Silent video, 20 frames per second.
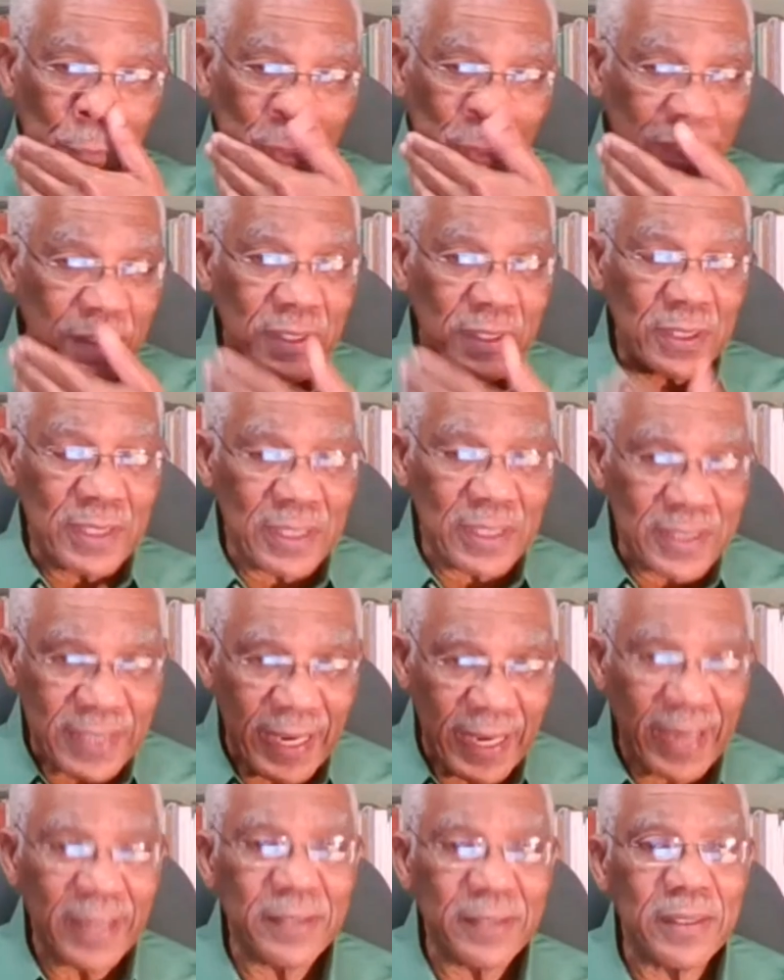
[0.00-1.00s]
with
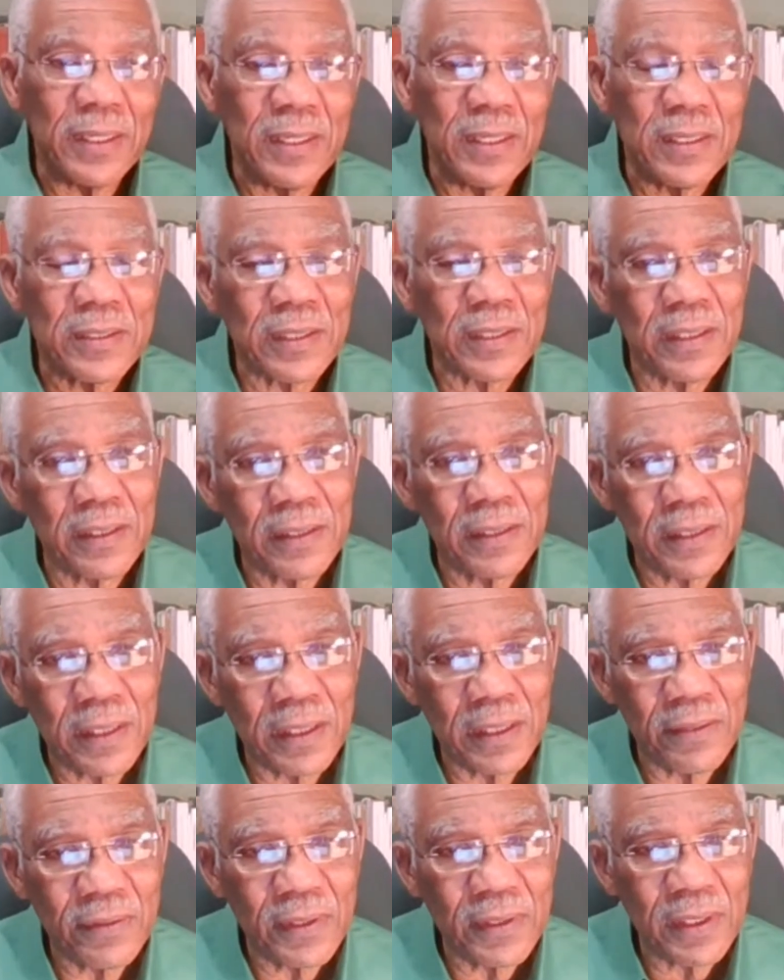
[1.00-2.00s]
societies
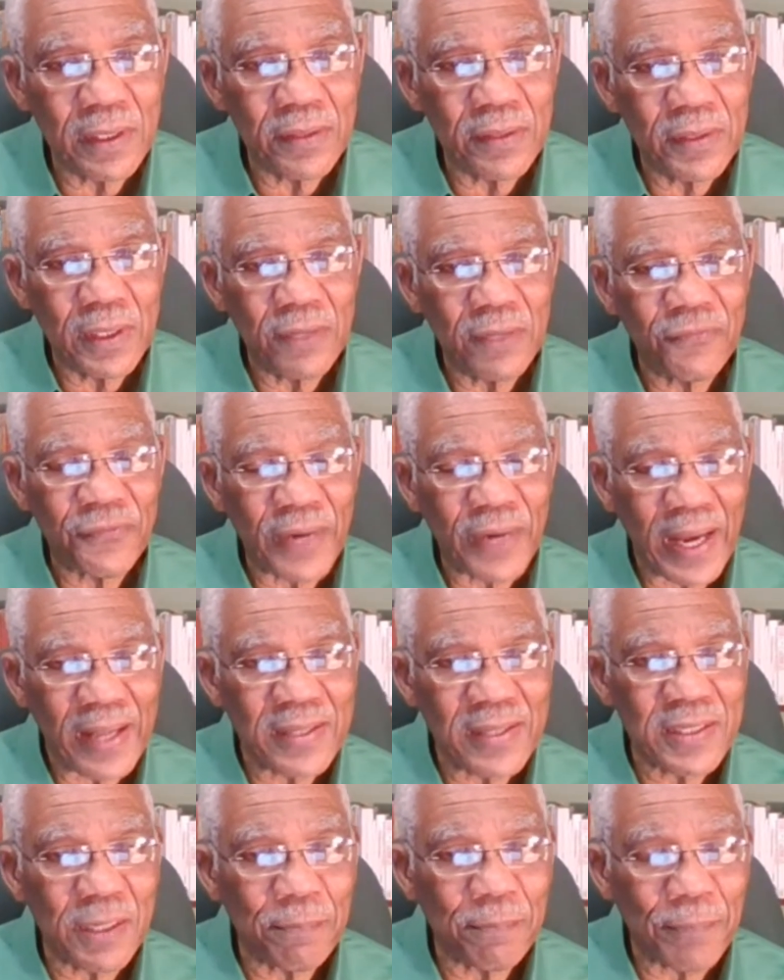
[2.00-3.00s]
in
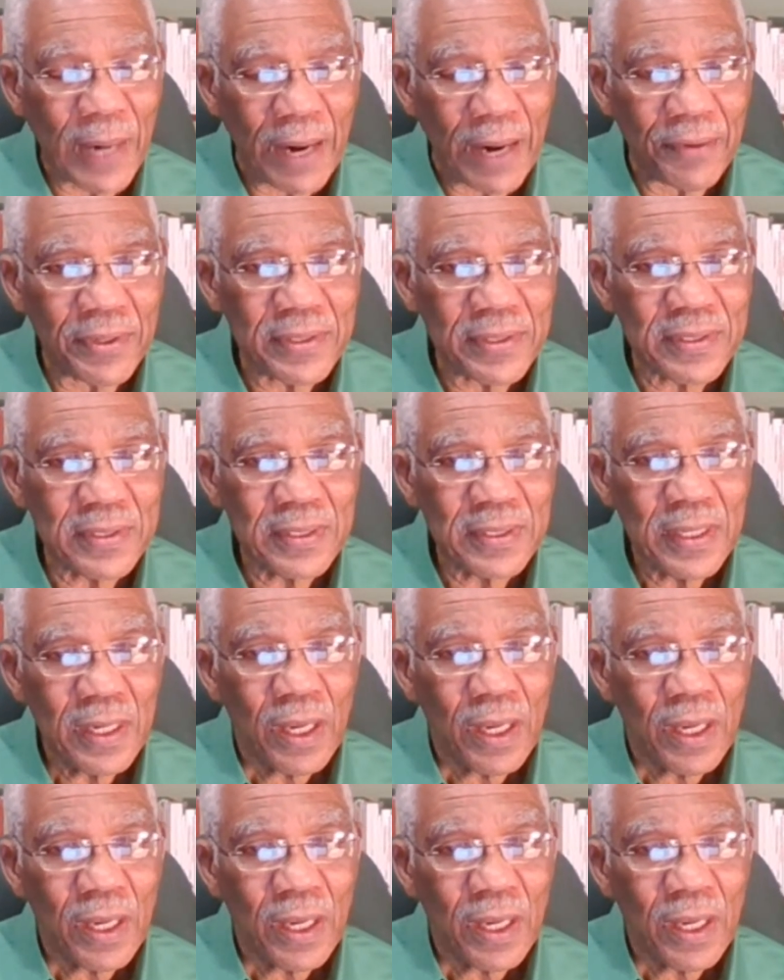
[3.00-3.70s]
France, in Paris,